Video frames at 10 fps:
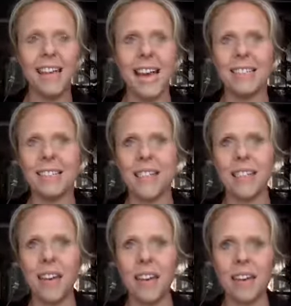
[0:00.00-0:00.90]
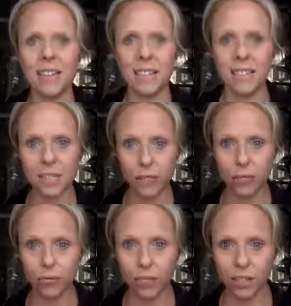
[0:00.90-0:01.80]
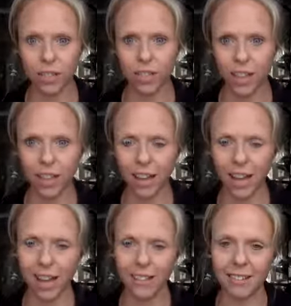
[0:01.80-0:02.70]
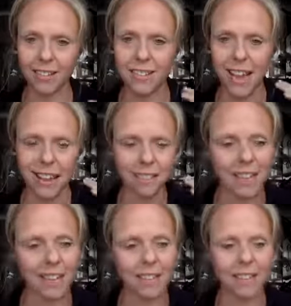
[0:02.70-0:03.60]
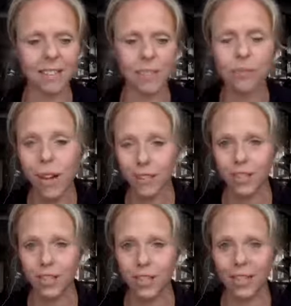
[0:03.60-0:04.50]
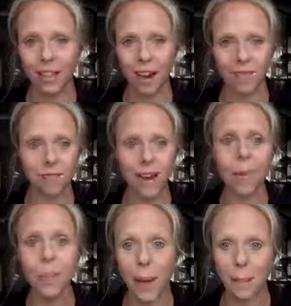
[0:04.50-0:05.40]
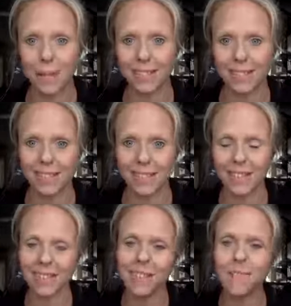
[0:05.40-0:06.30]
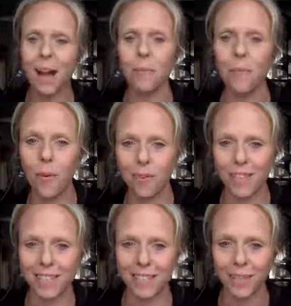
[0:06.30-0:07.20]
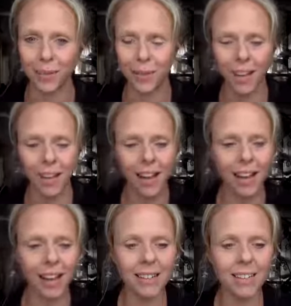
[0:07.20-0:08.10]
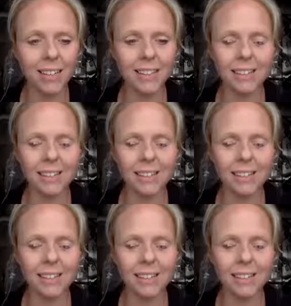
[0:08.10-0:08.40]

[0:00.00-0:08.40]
yes, there is structure and there is strategy around their businesses and around what they do. And